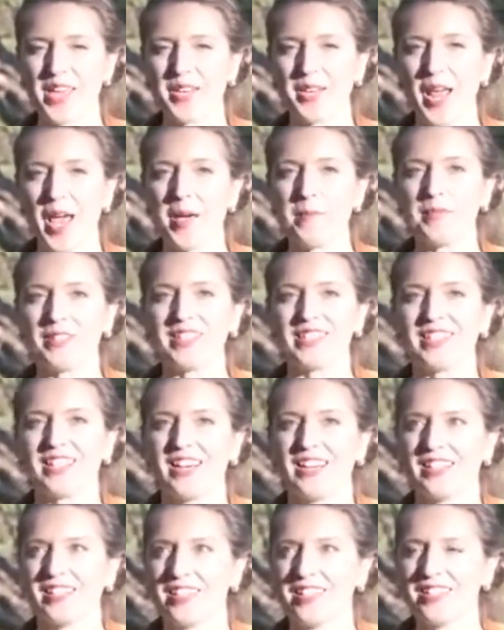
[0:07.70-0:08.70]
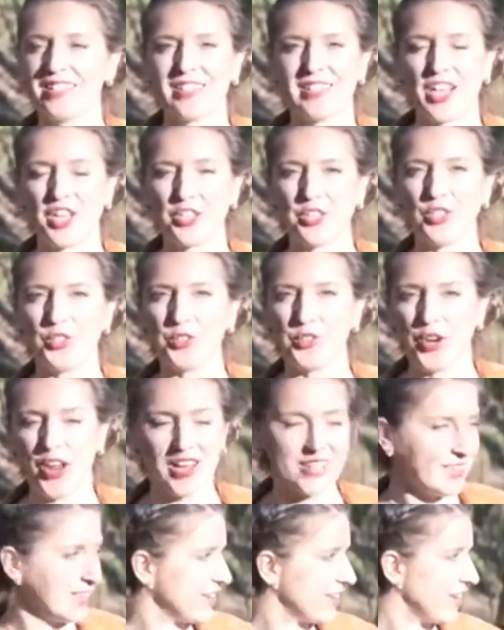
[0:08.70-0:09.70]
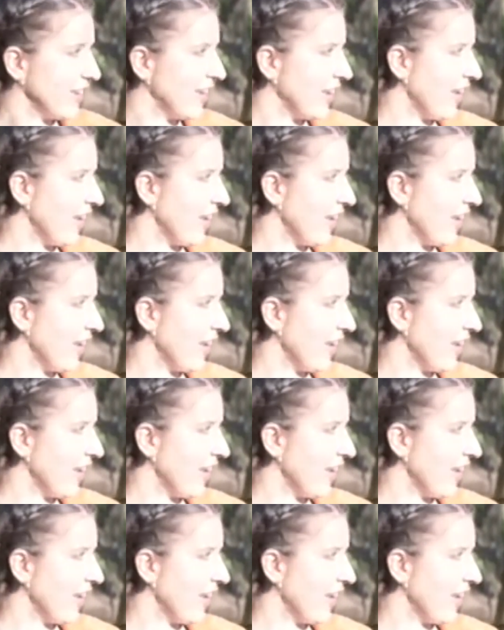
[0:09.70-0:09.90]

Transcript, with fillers: in Emmetts Gardens National Trust